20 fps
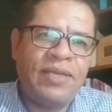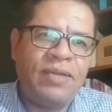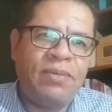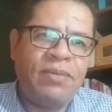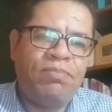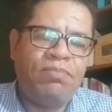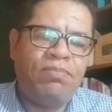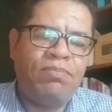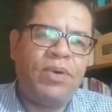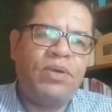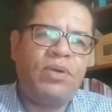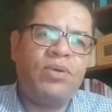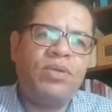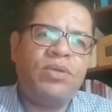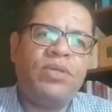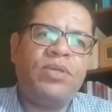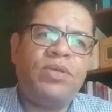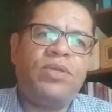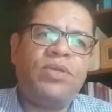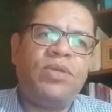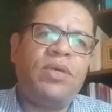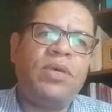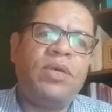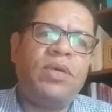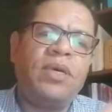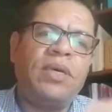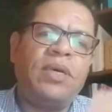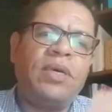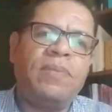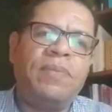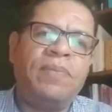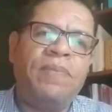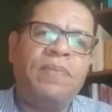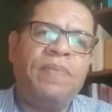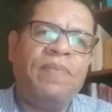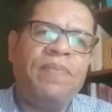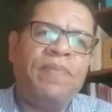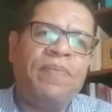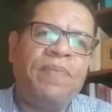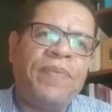
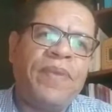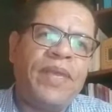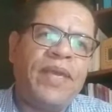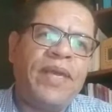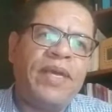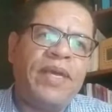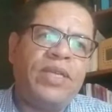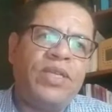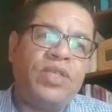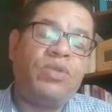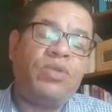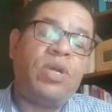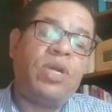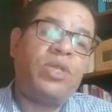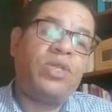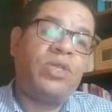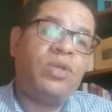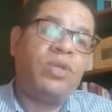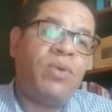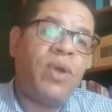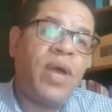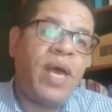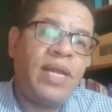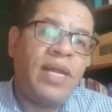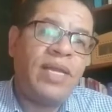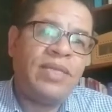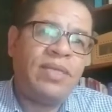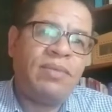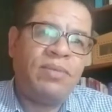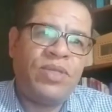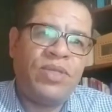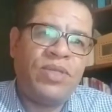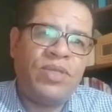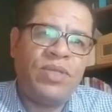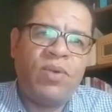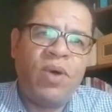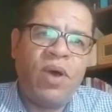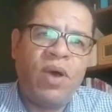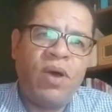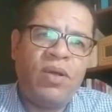post-structuralism, and so
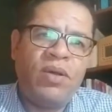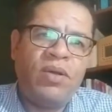on.